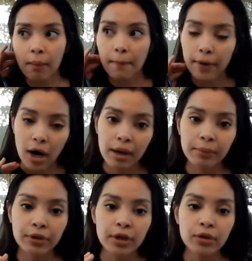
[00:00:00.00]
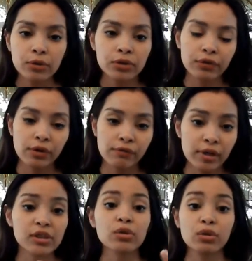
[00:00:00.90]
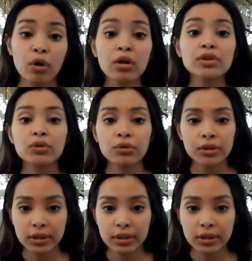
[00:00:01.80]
primer that you use for your face, you can also